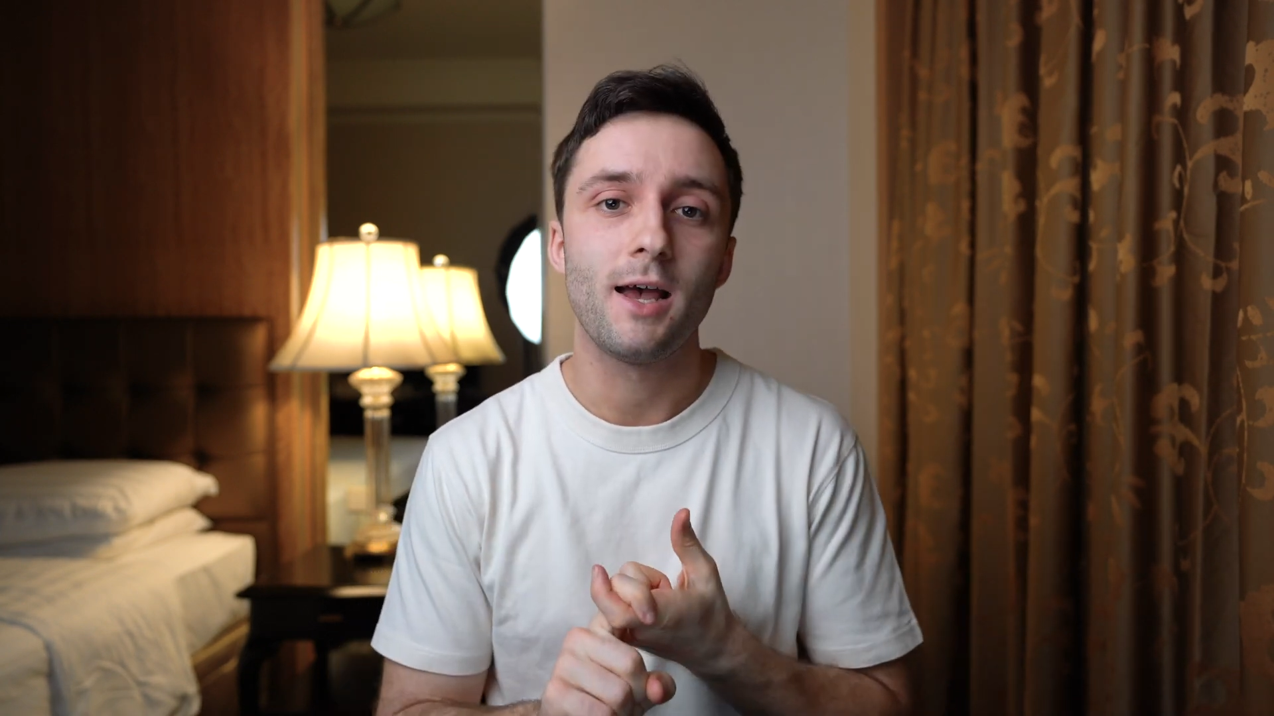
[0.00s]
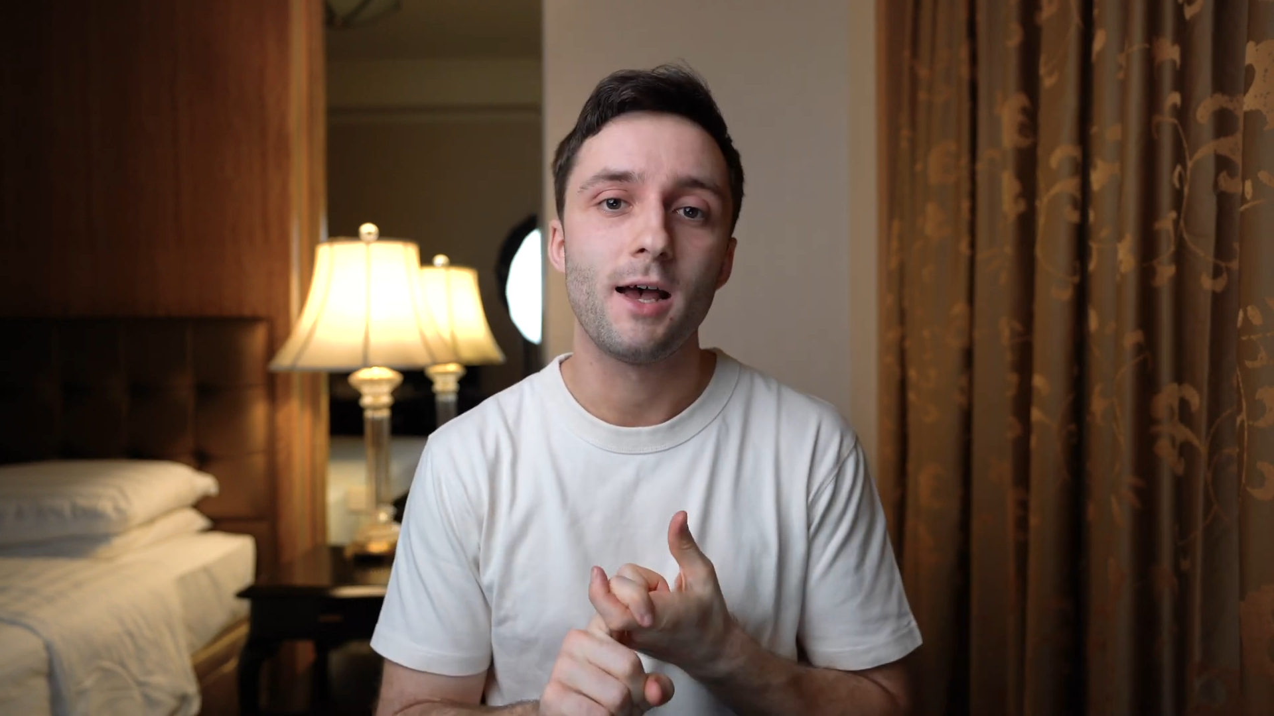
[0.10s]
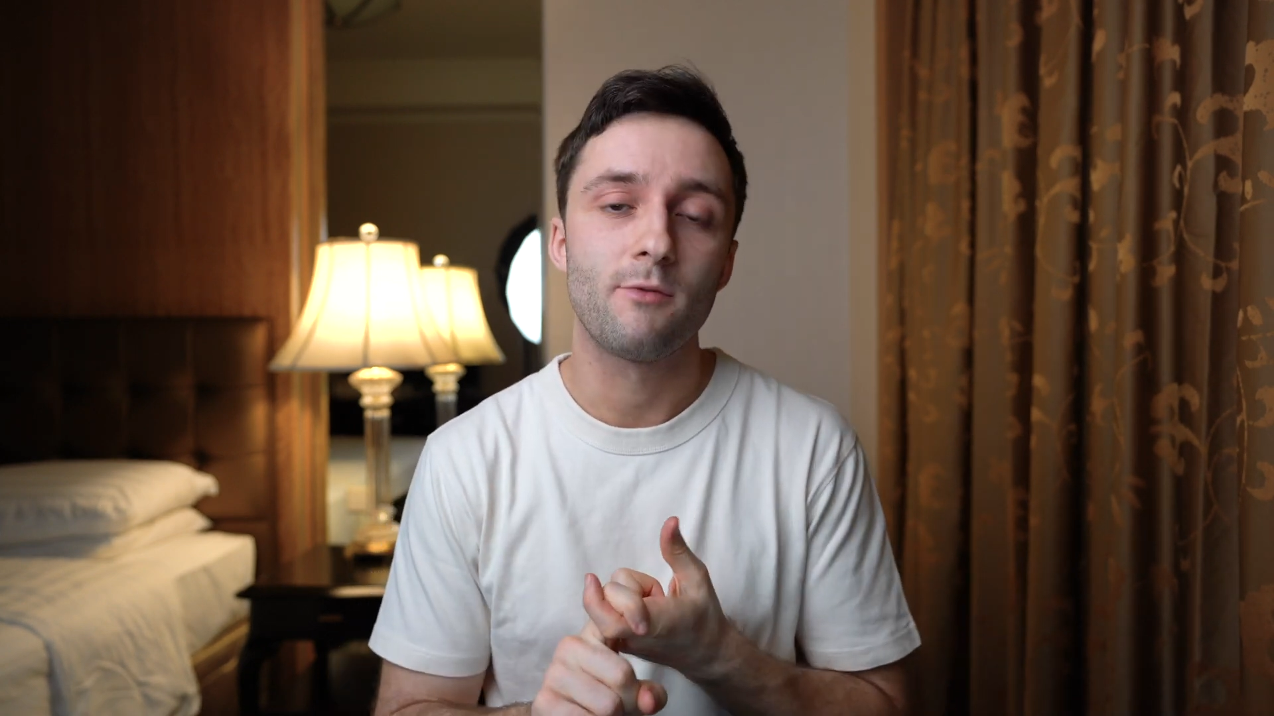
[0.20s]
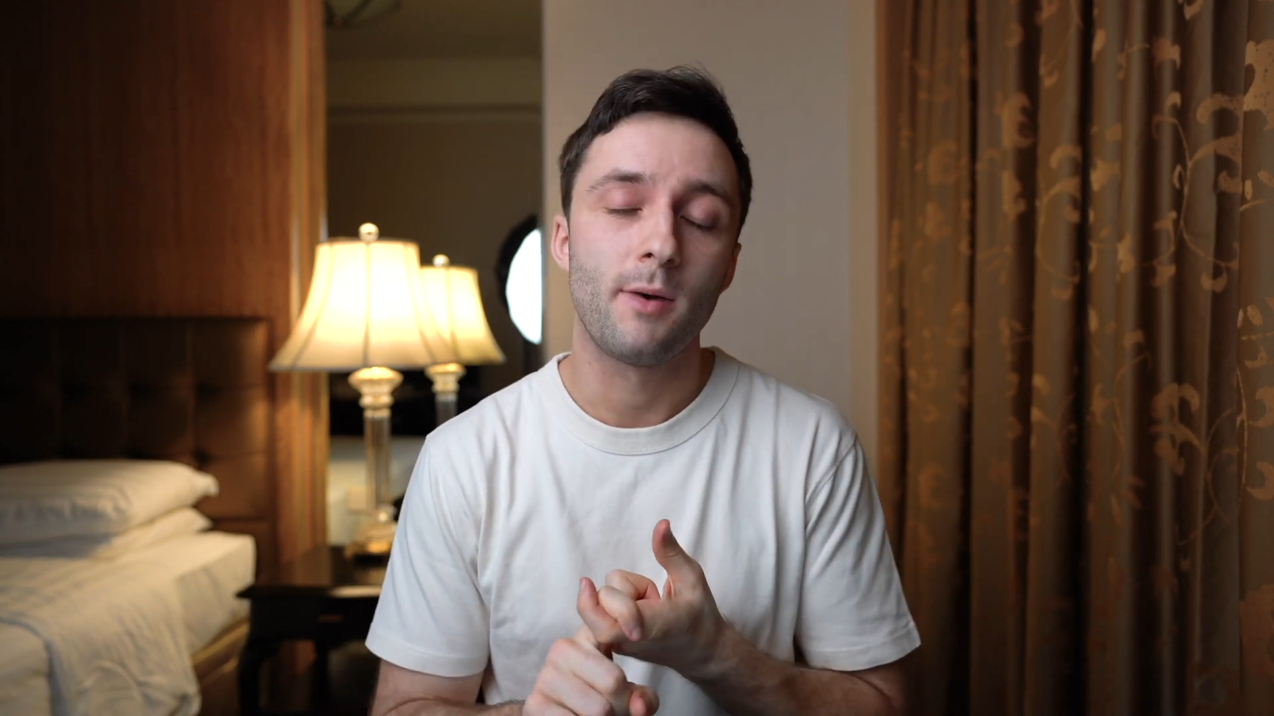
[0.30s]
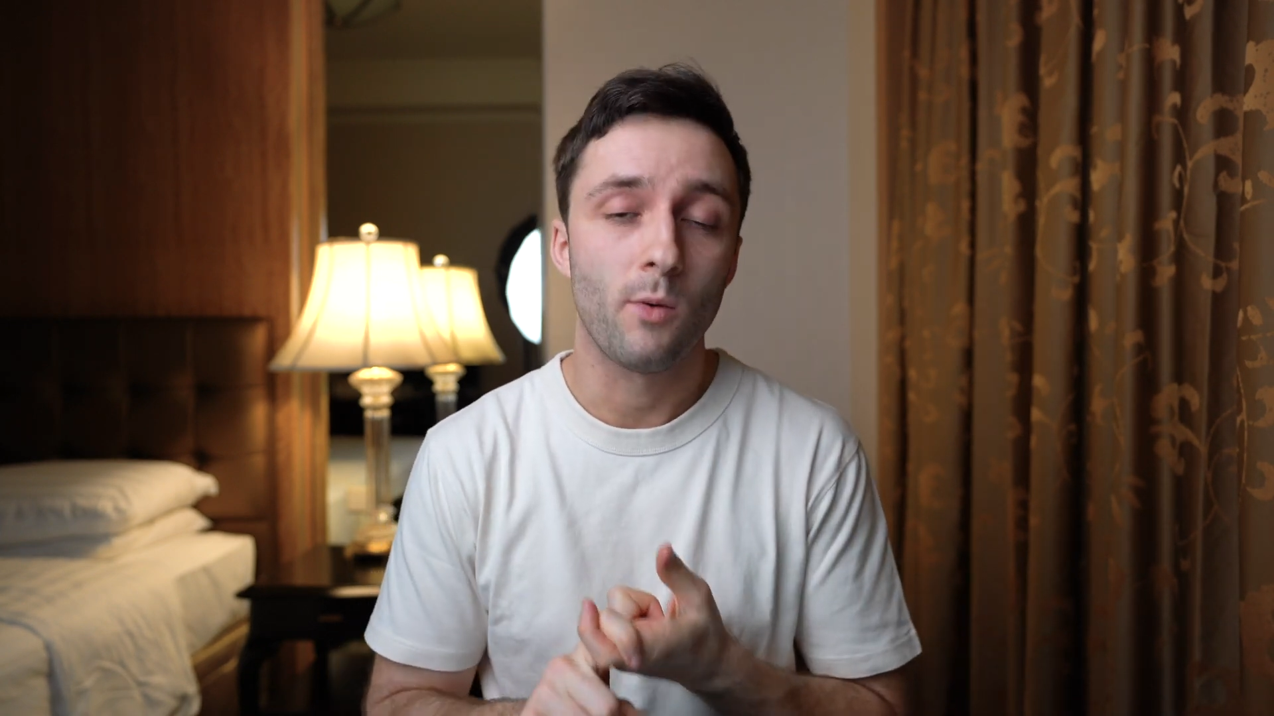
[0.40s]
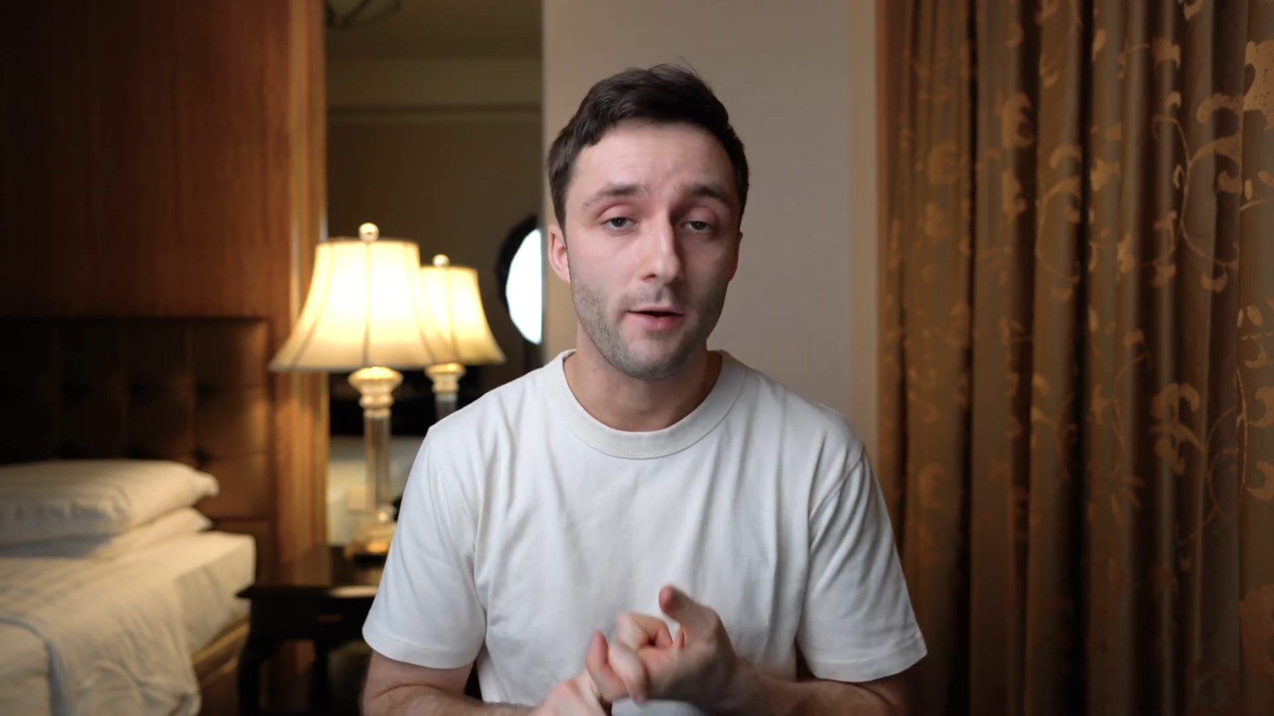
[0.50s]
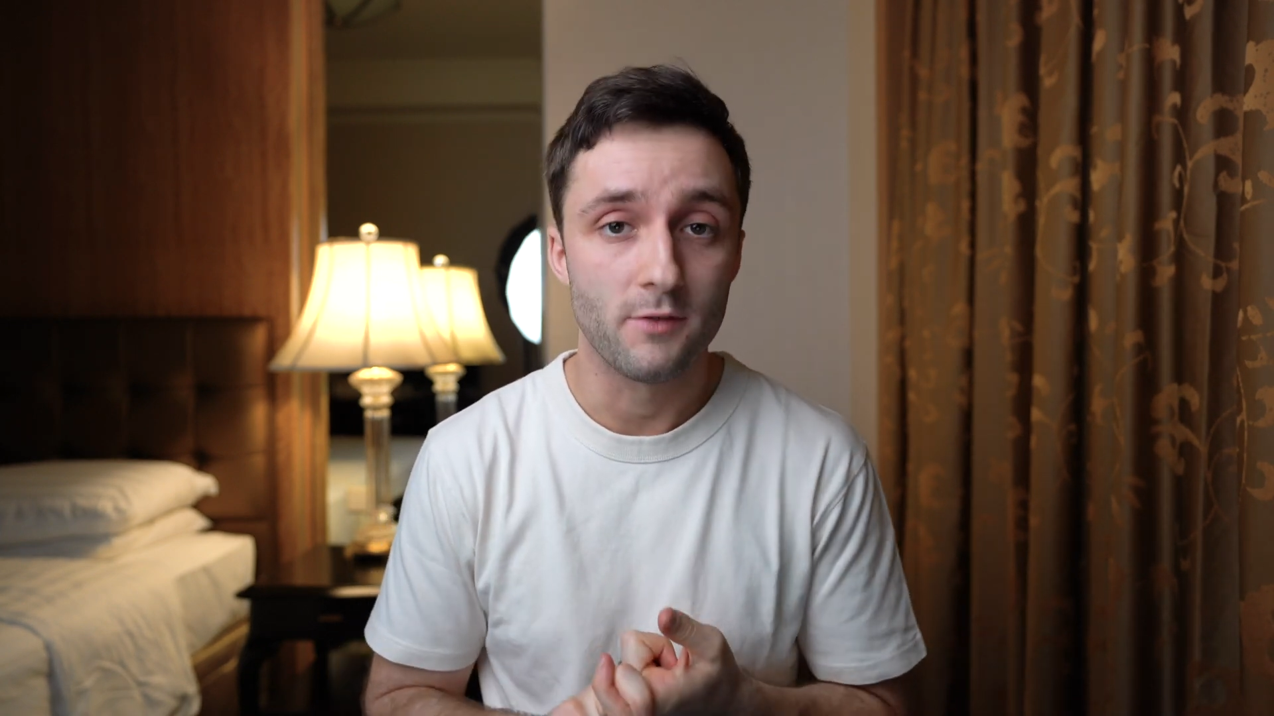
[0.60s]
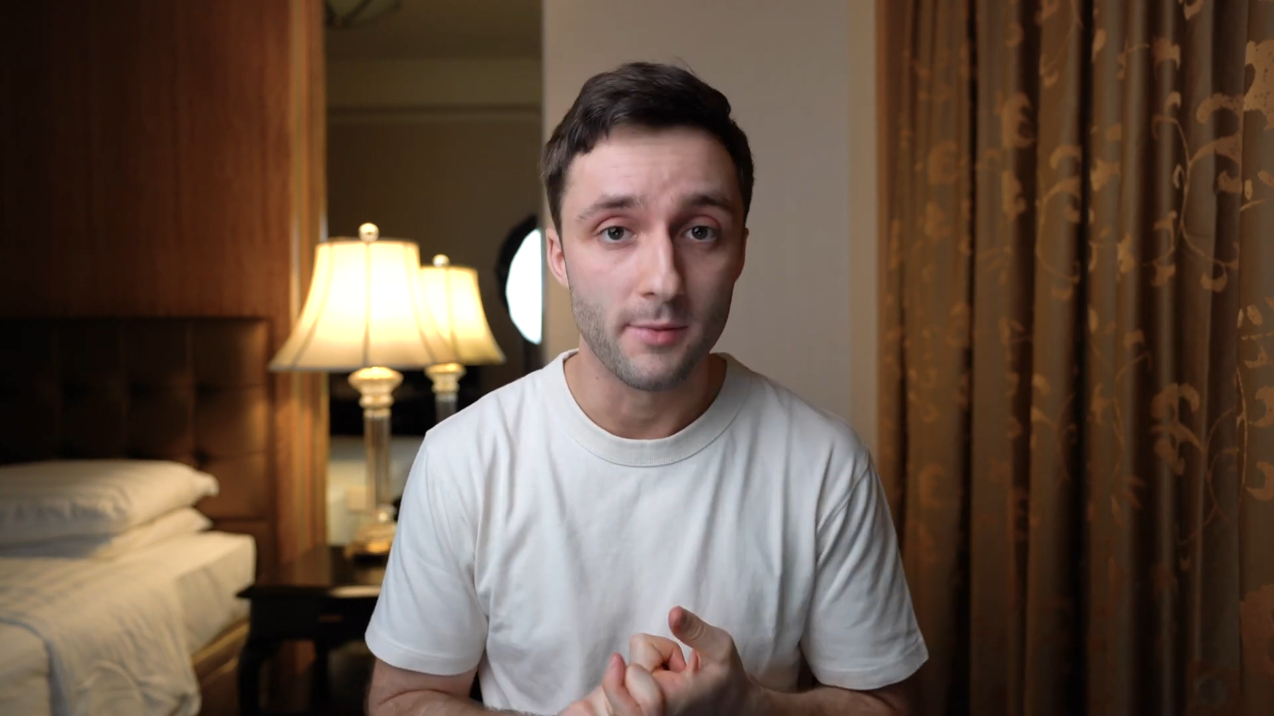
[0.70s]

for my wife